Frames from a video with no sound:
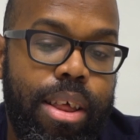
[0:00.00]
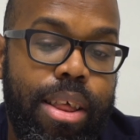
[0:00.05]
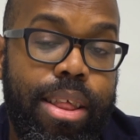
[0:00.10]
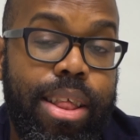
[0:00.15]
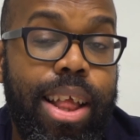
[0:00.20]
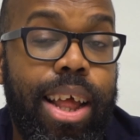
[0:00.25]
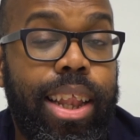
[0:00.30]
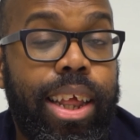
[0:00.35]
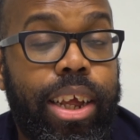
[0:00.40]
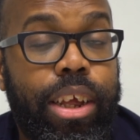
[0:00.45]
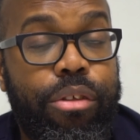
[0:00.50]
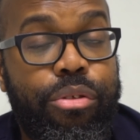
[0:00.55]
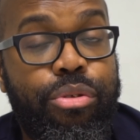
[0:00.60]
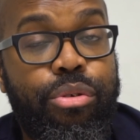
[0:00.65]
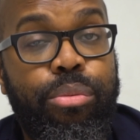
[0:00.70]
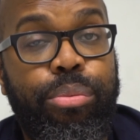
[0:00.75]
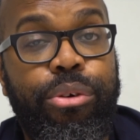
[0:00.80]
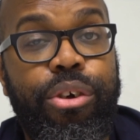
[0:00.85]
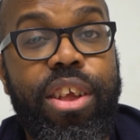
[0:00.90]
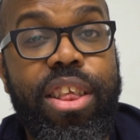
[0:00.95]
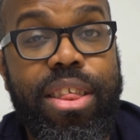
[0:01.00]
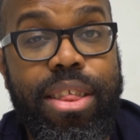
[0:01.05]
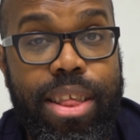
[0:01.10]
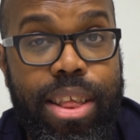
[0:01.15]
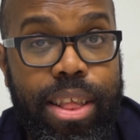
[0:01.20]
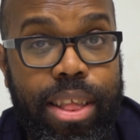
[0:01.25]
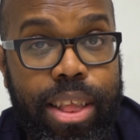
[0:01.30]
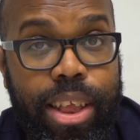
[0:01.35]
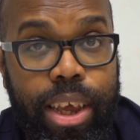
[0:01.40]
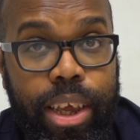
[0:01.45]
It's not like a super
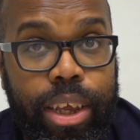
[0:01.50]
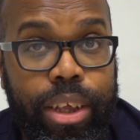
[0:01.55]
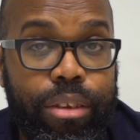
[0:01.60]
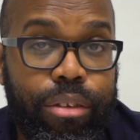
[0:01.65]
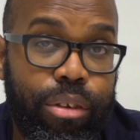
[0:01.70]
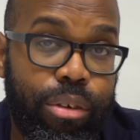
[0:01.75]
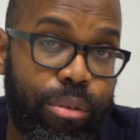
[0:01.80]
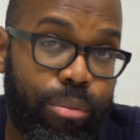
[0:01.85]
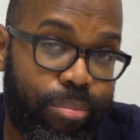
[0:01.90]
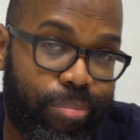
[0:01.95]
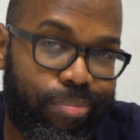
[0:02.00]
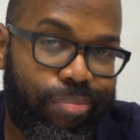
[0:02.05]
instant thing, so